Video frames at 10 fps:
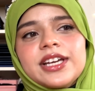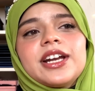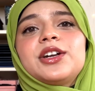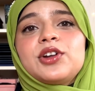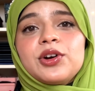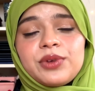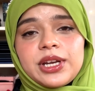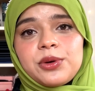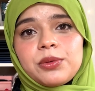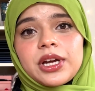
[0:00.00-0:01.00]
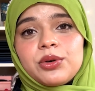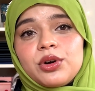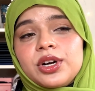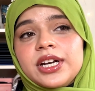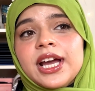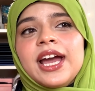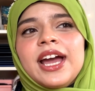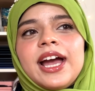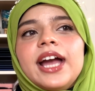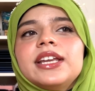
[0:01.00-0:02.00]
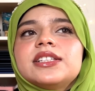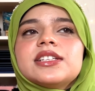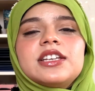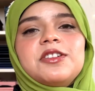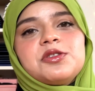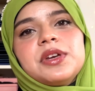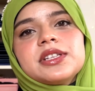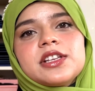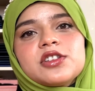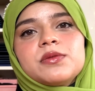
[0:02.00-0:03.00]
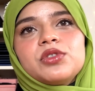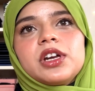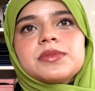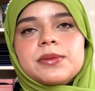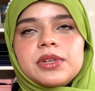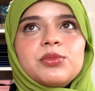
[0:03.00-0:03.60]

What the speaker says: I can talk whenever I want, and it just gives me a sense of doing something.